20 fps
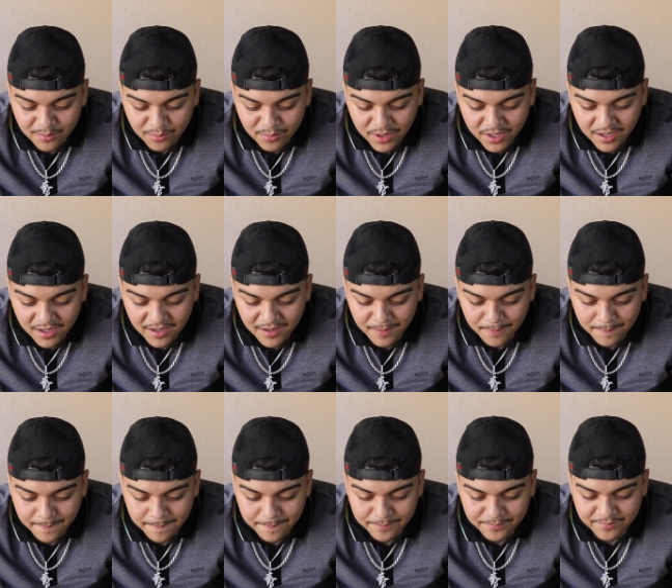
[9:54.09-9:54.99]

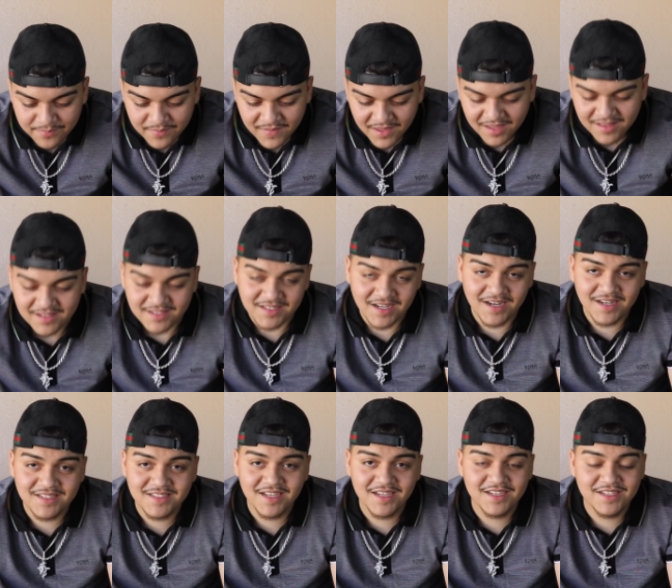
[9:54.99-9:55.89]
but this guy
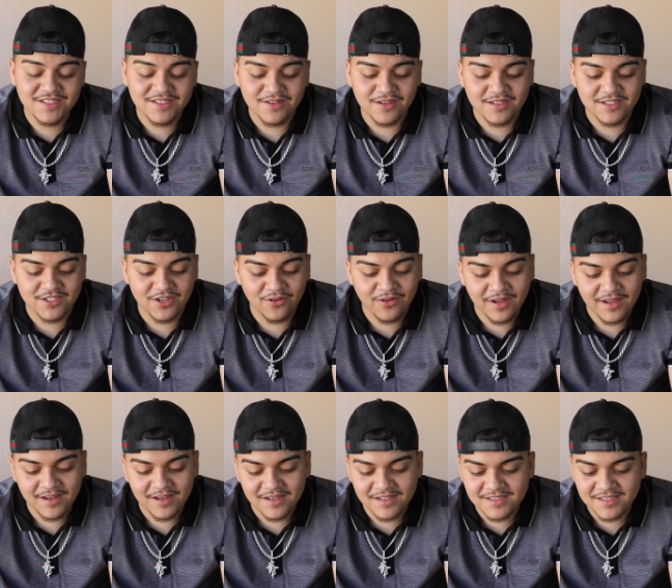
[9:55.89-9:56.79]
looks like he's not
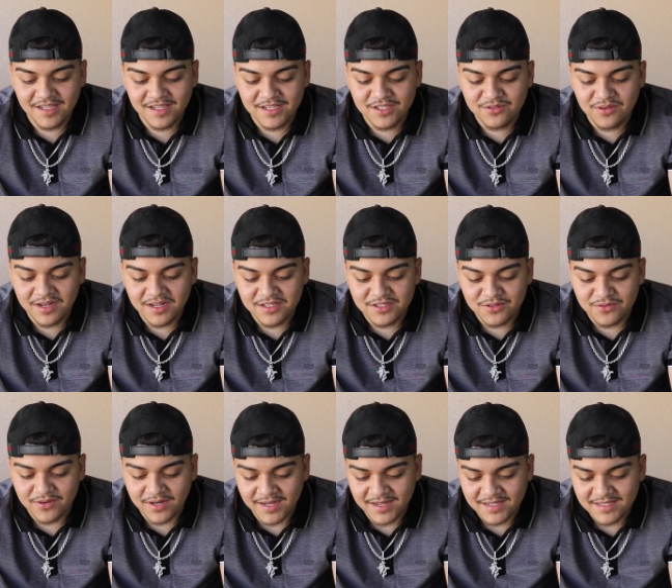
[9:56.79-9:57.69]
joking. He looks like he's ready to
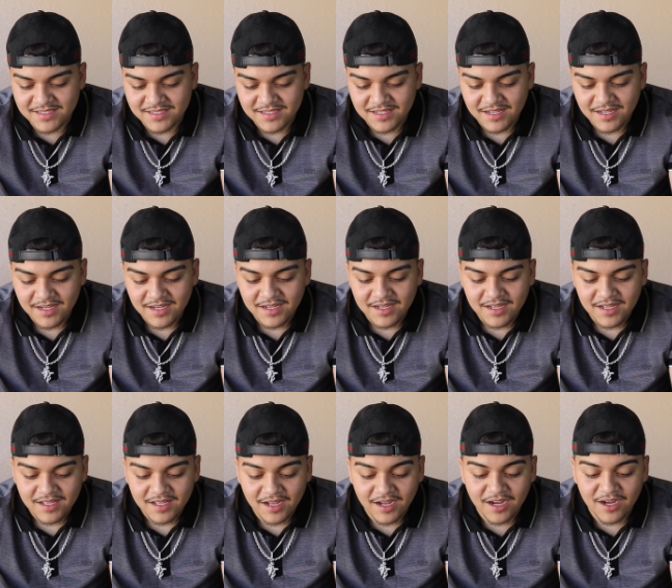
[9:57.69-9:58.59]
race.
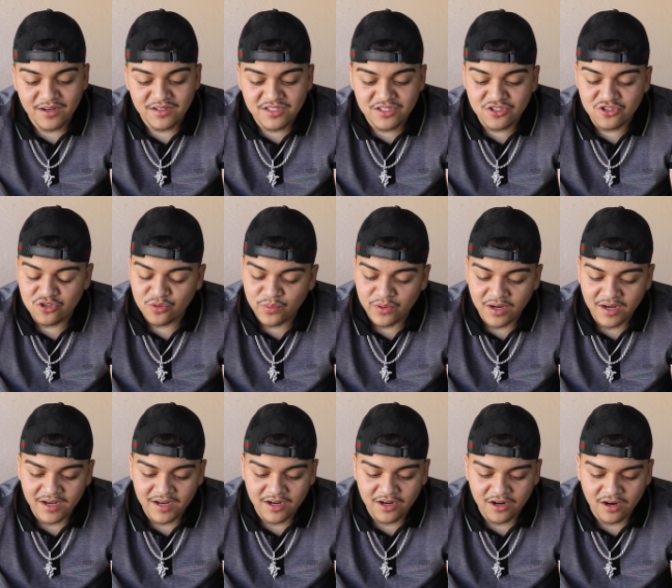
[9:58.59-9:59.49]
Uh, it's a super
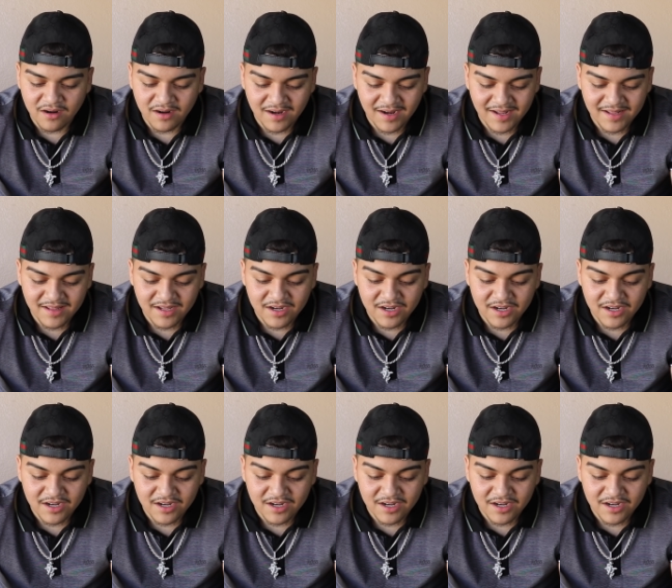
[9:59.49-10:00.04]
clean car. I like the